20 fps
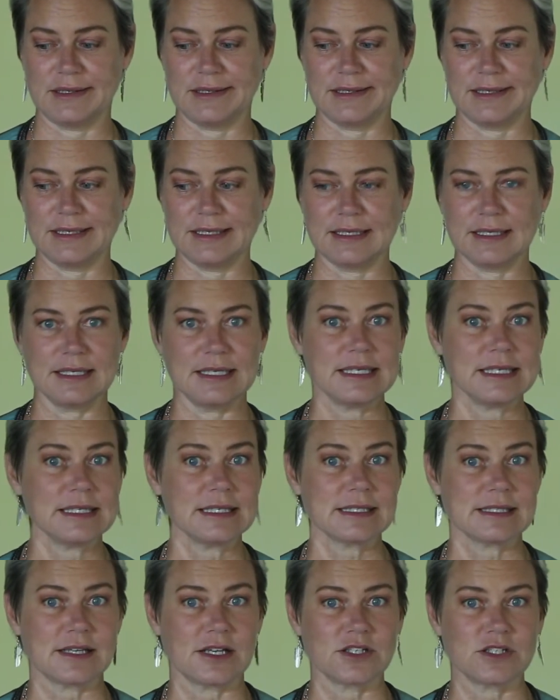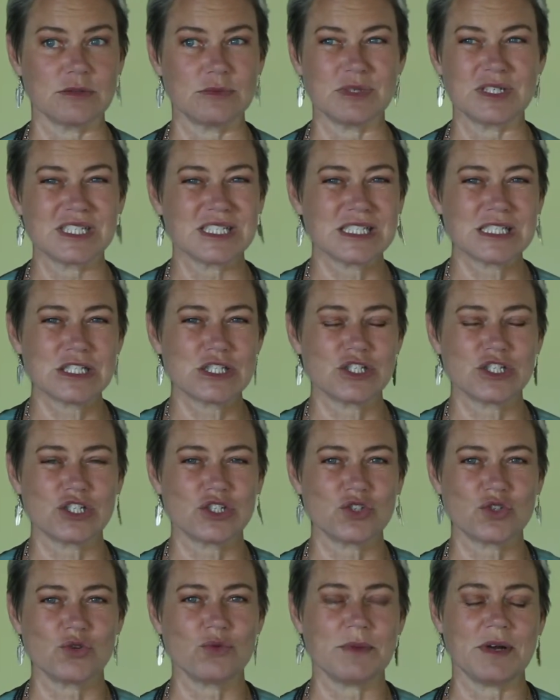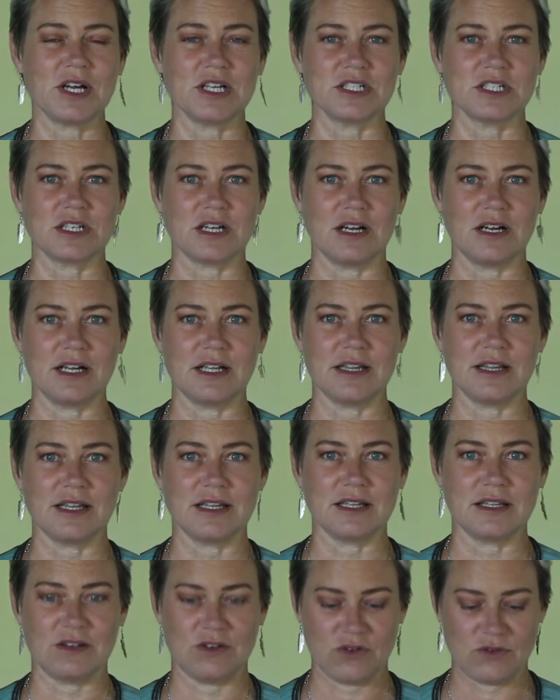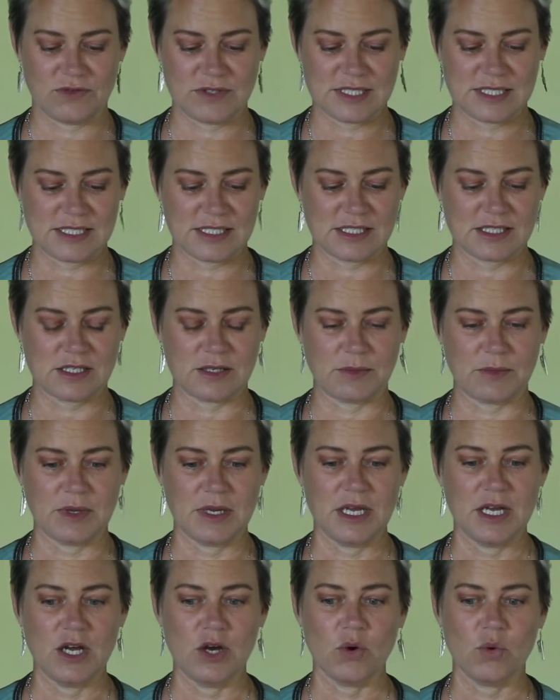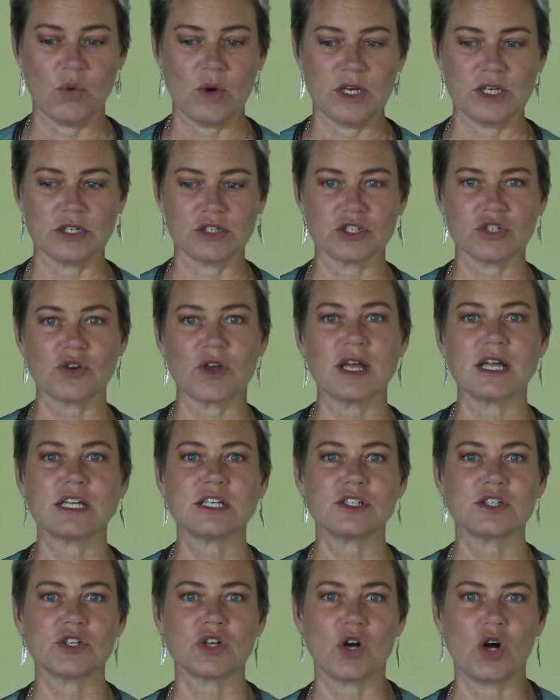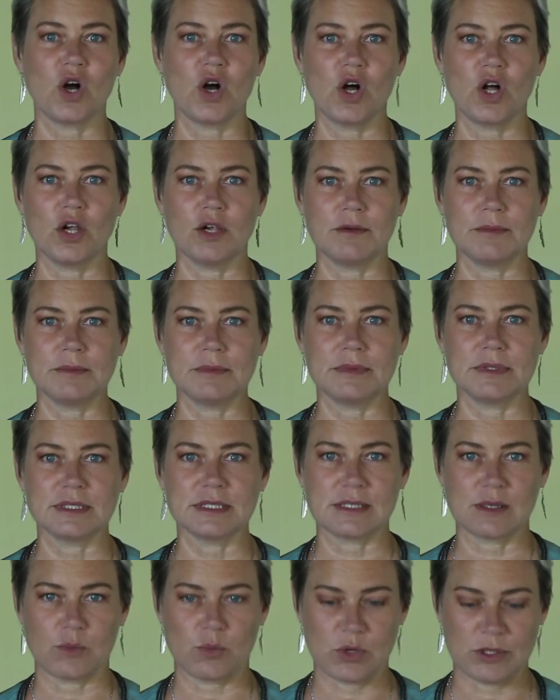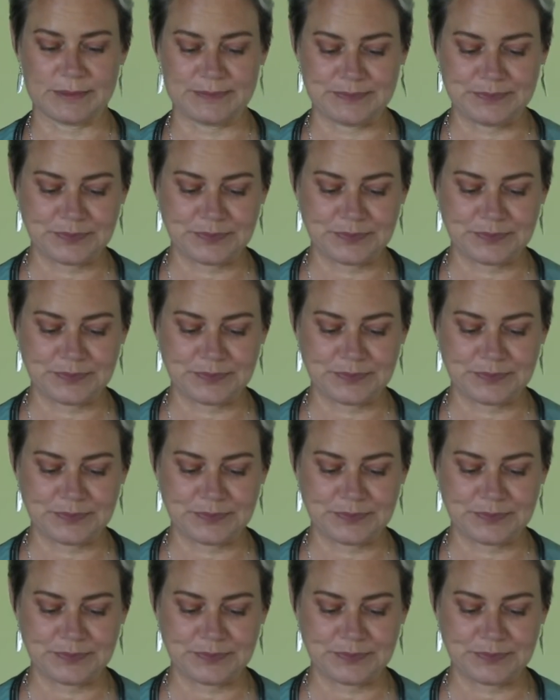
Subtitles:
in a healing session because it's just too much on the nervous system when you're trying to calm someone.